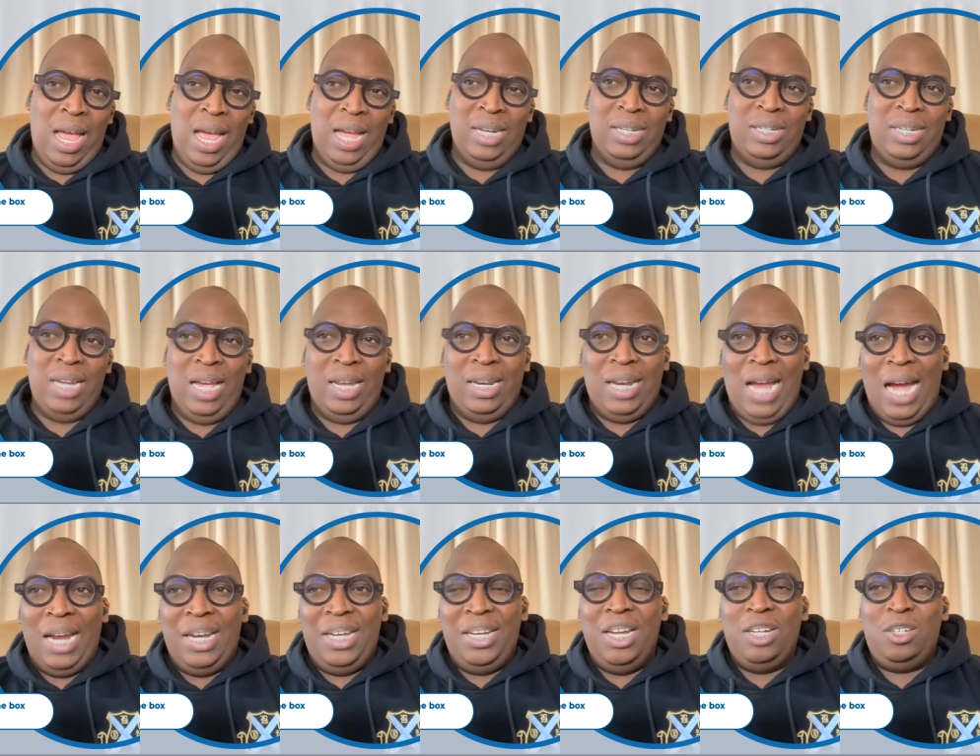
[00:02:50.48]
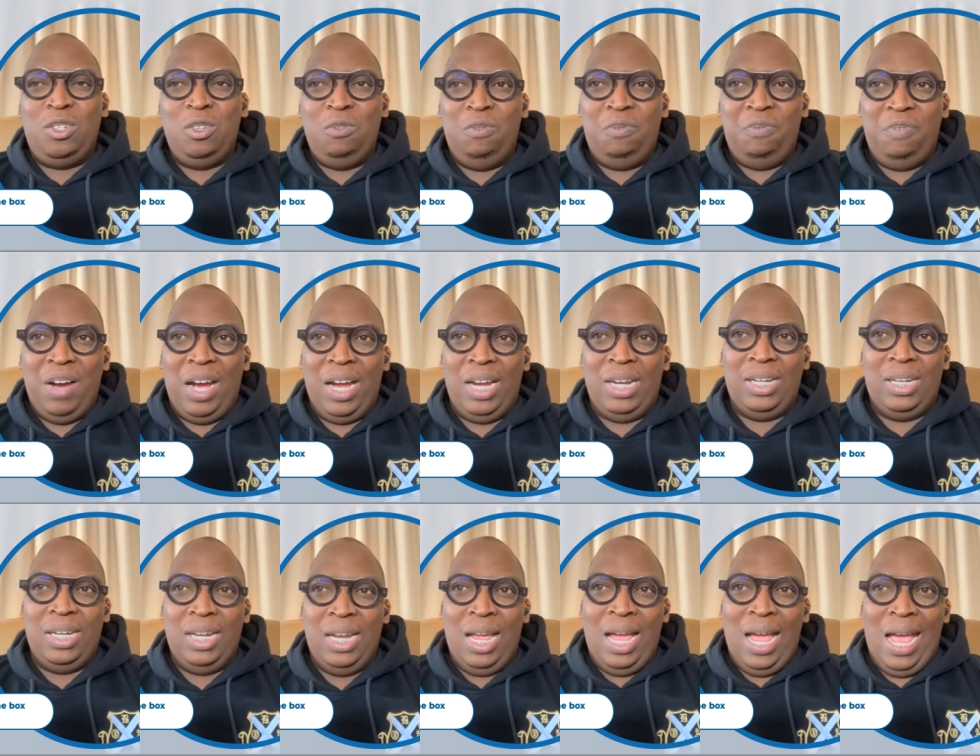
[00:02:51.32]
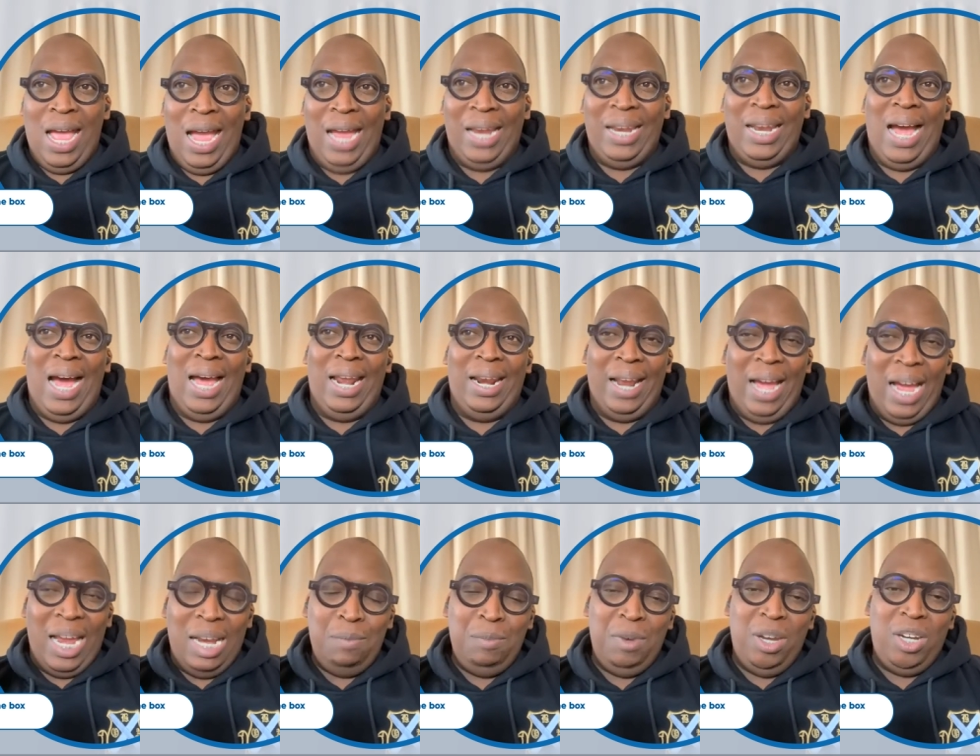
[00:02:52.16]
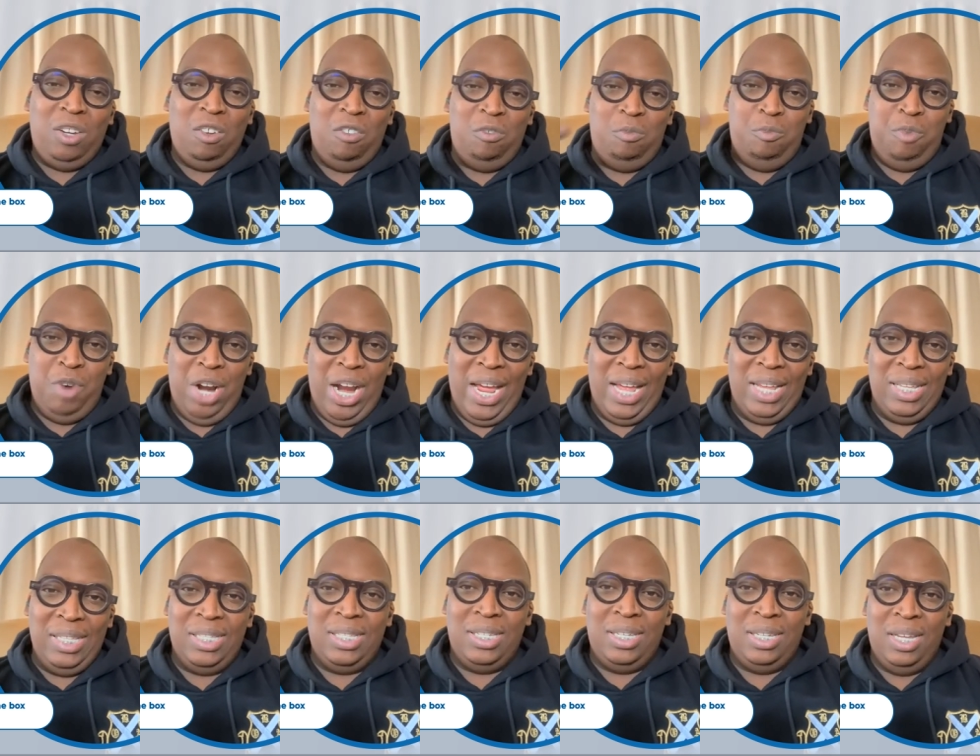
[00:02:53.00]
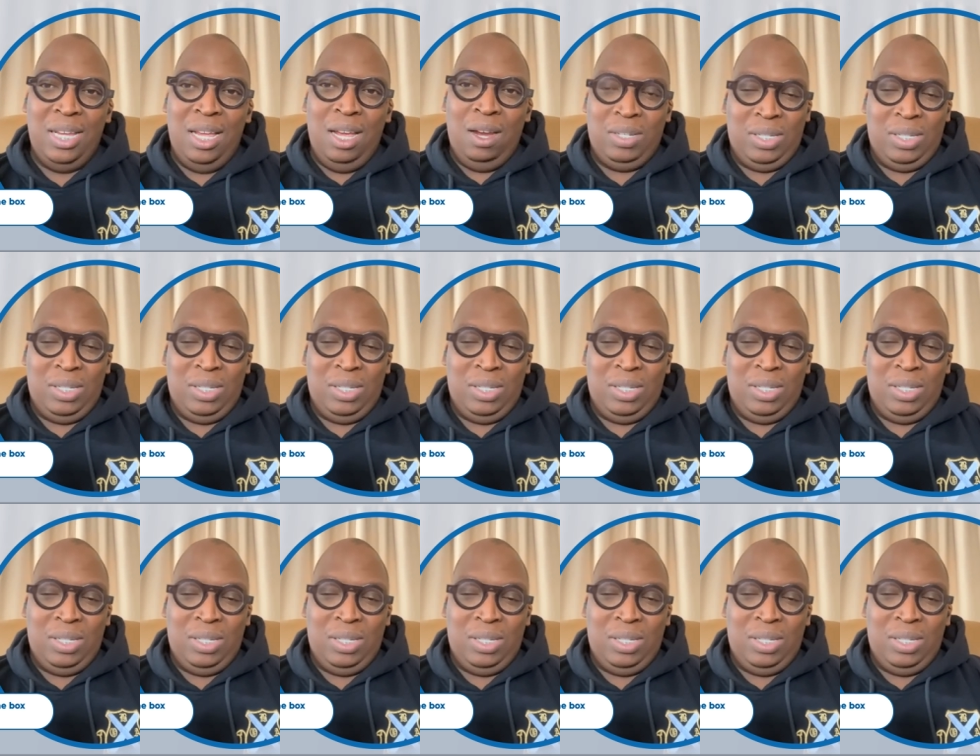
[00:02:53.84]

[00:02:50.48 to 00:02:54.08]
And I'm here to find an alignment of brands.